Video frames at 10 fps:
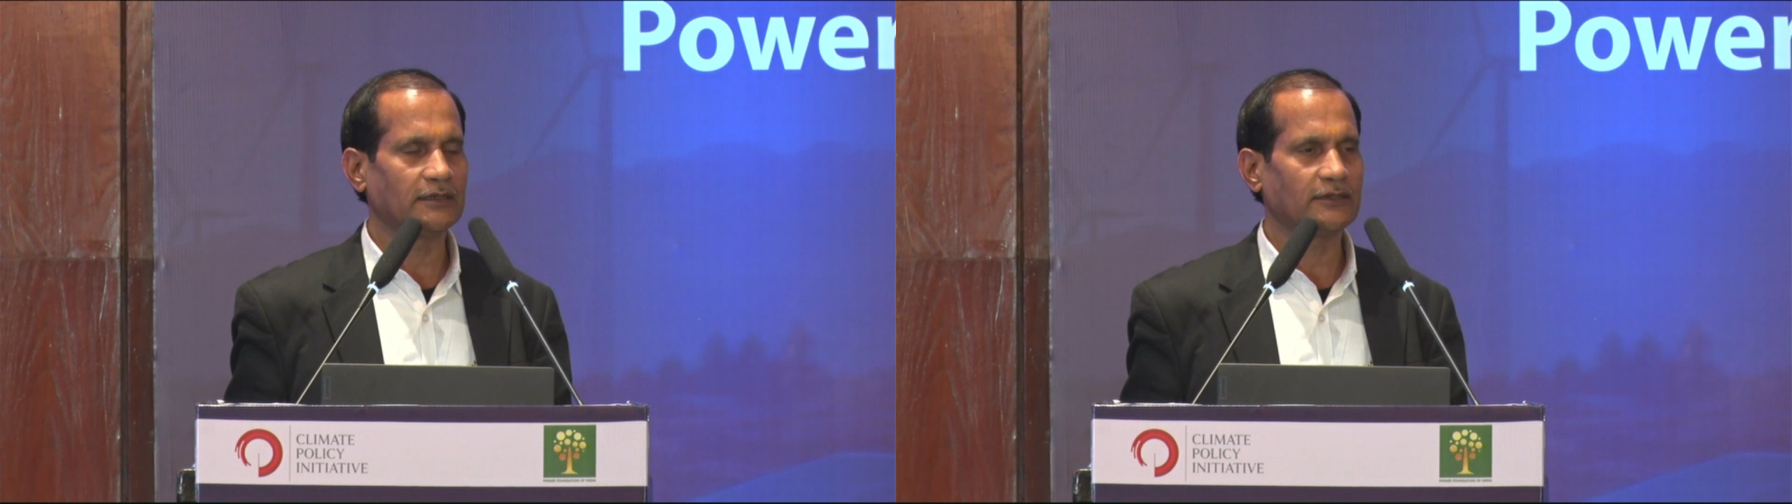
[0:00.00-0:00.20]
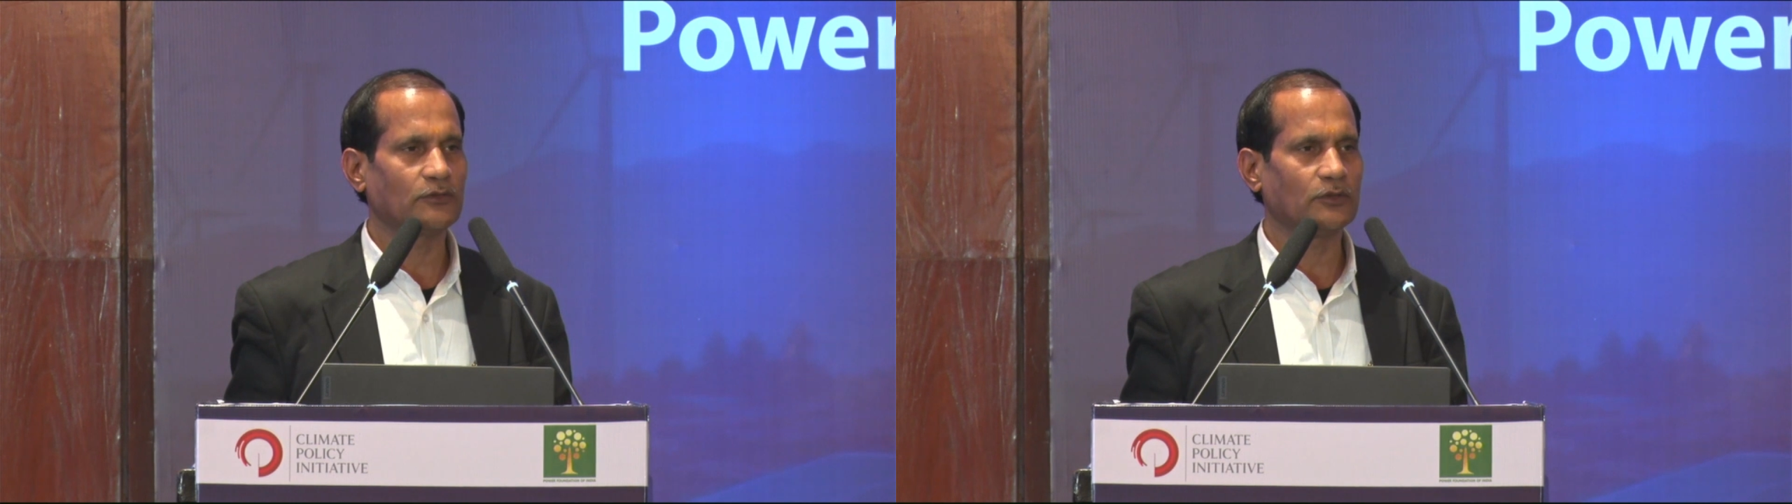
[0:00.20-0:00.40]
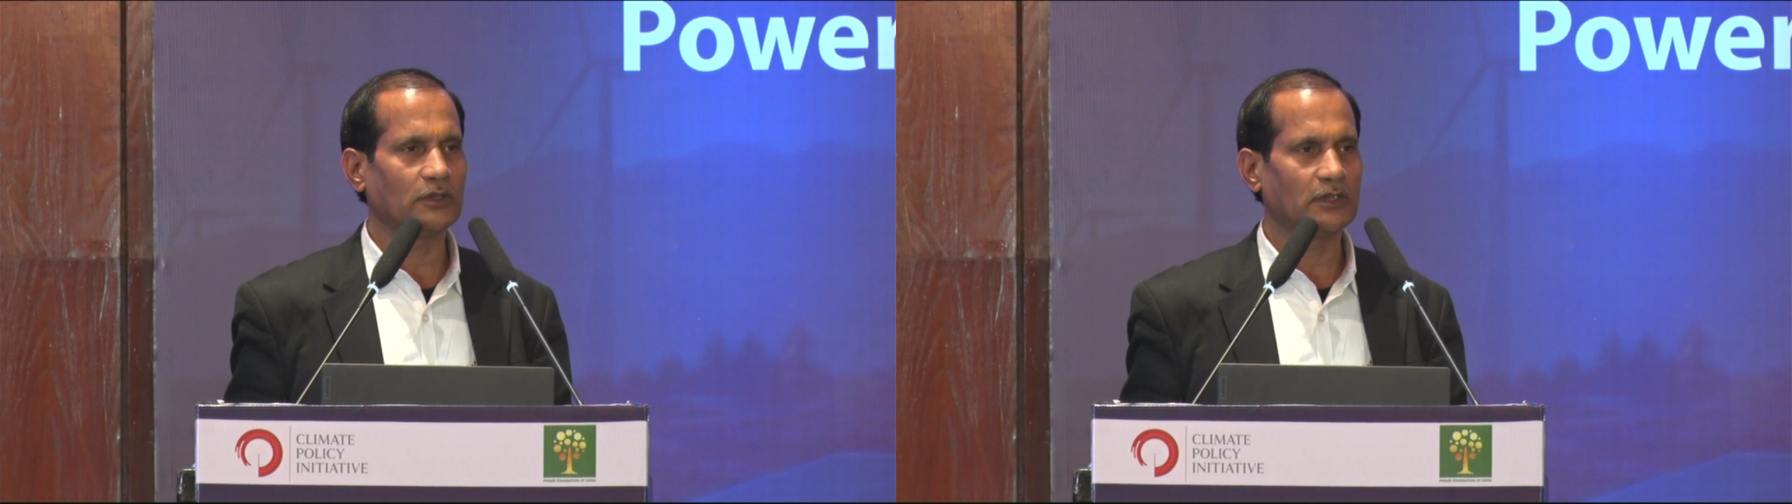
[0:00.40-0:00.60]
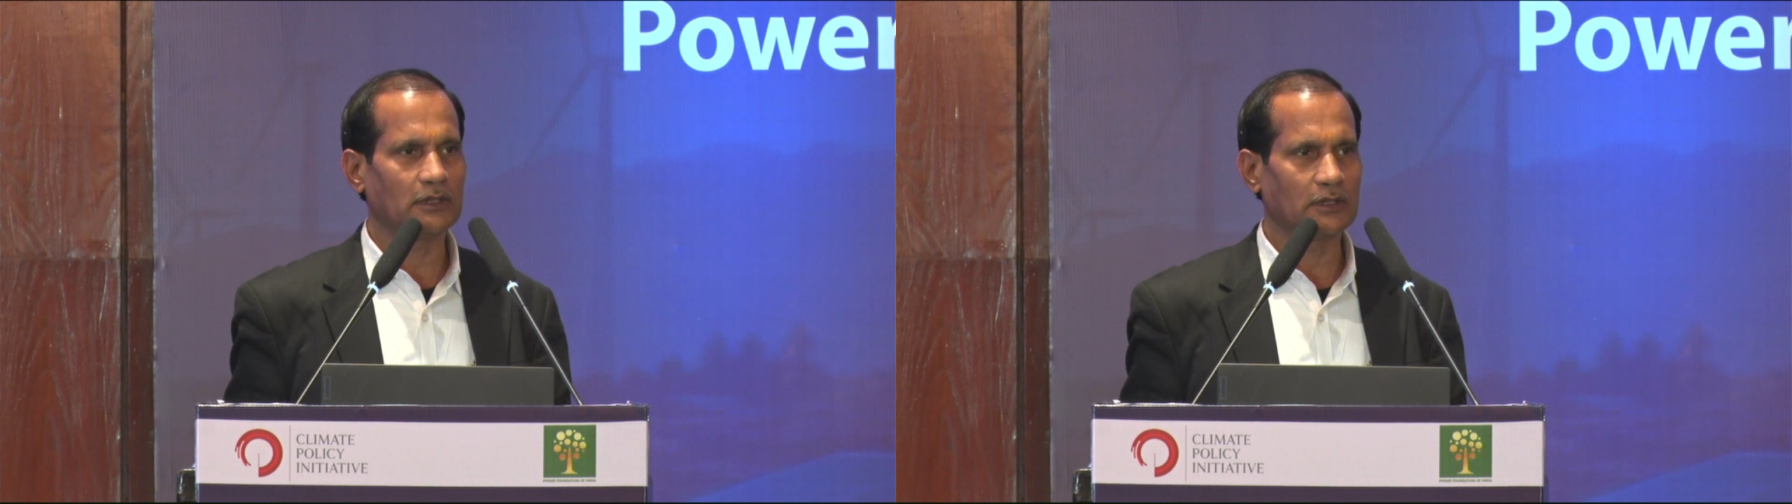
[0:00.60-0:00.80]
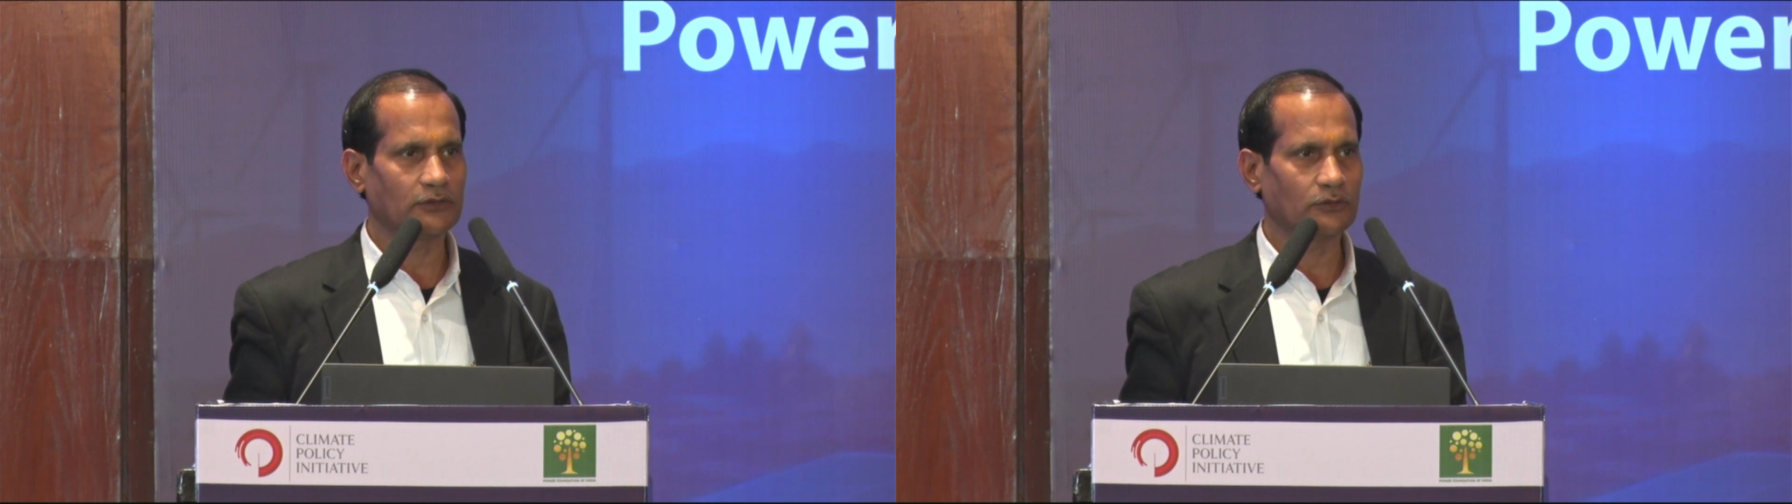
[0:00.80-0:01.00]

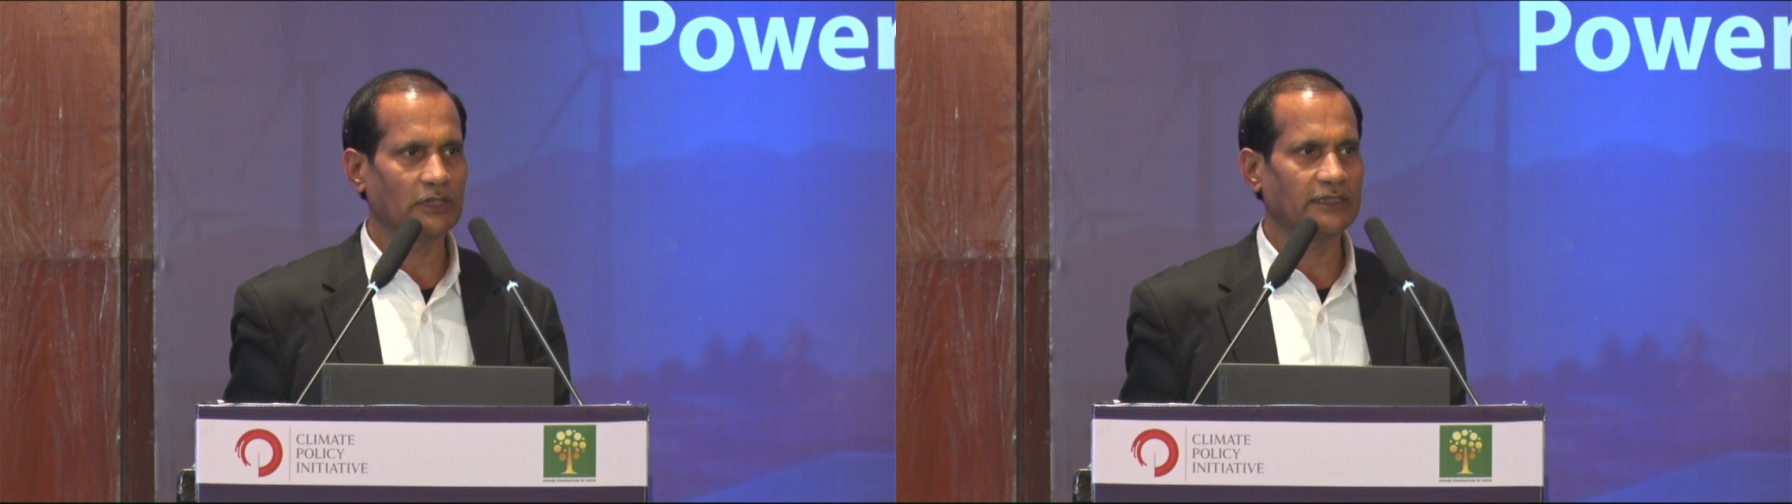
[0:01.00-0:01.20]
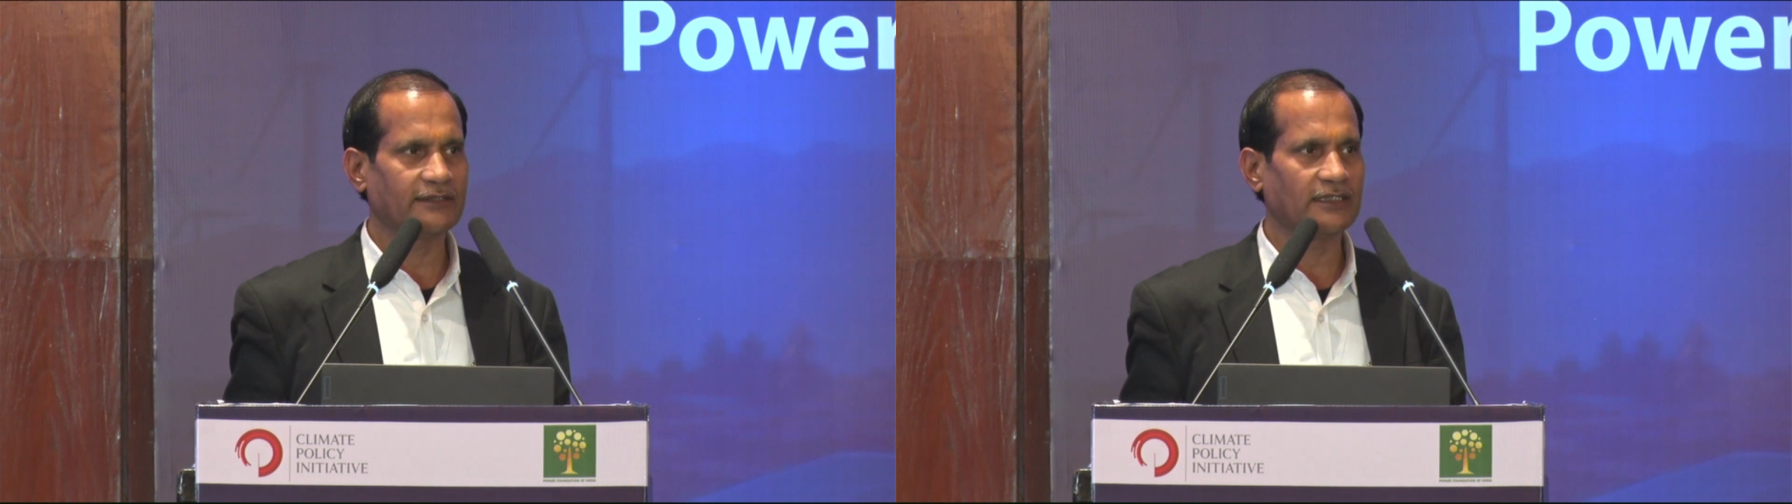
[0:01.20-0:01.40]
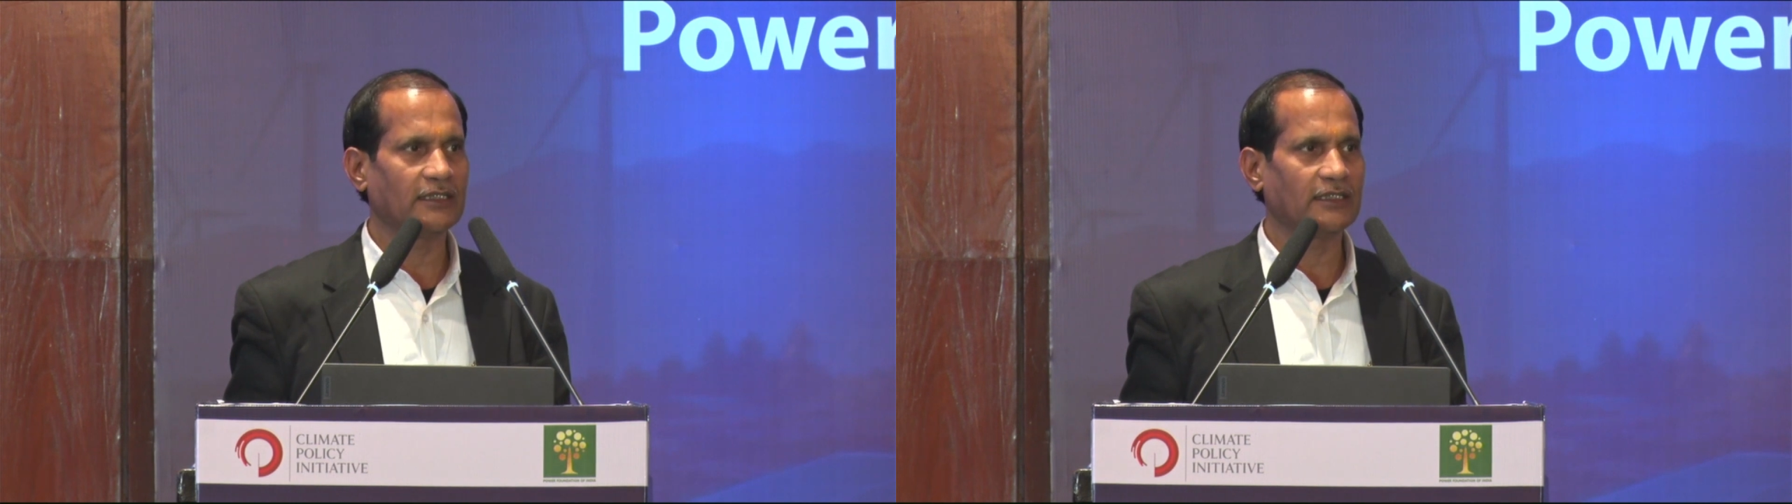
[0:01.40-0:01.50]
solar street